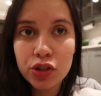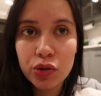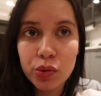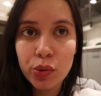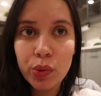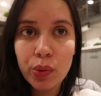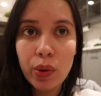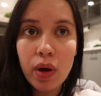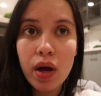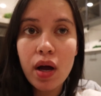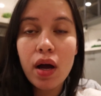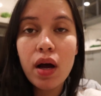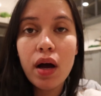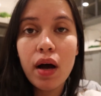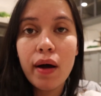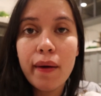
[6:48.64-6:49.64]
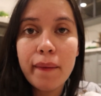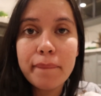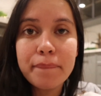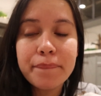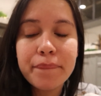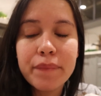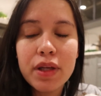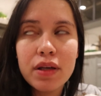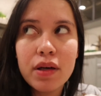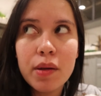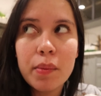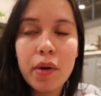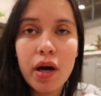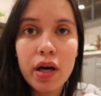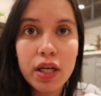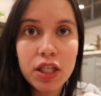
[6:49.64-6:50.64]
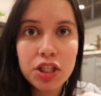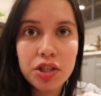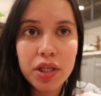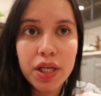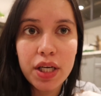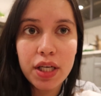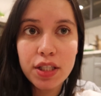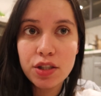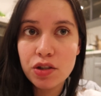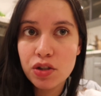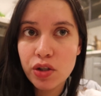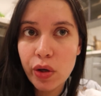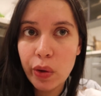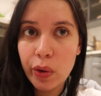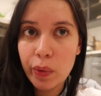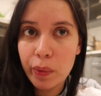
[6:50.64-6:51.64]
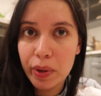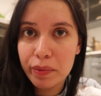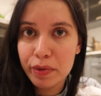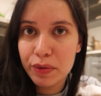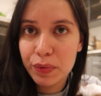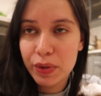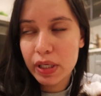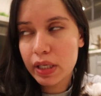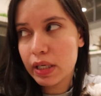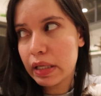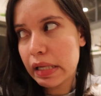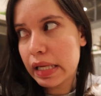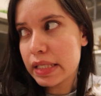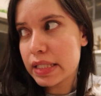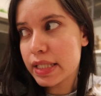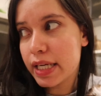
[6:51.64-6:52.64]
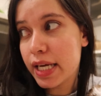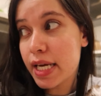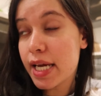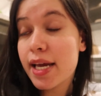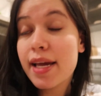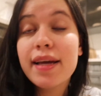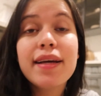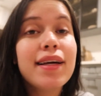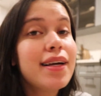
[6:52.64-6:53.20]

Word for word: to um, potty train. So we've been working on that today.